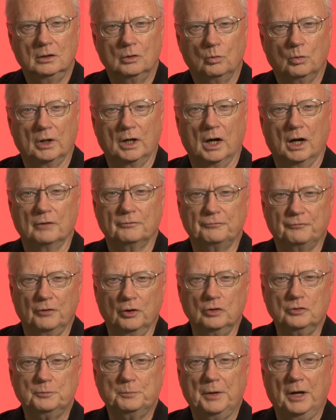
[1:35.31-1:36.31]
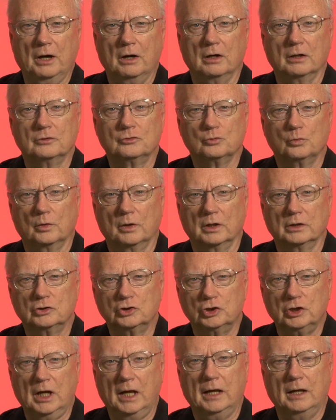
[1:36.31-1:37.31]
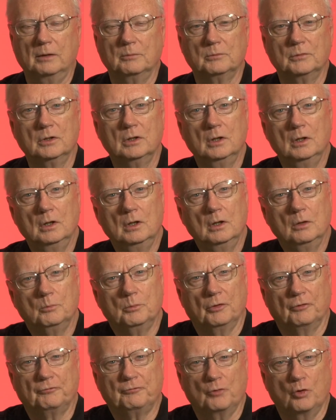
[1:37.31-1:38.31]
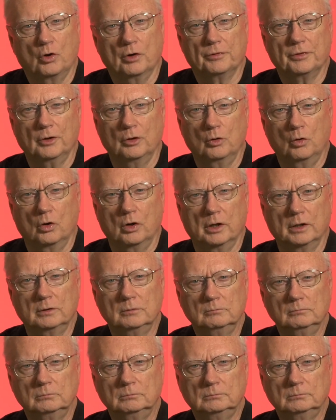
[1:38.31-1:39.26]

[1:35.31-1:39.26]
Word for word: when our first parents were ashamed before the Lord.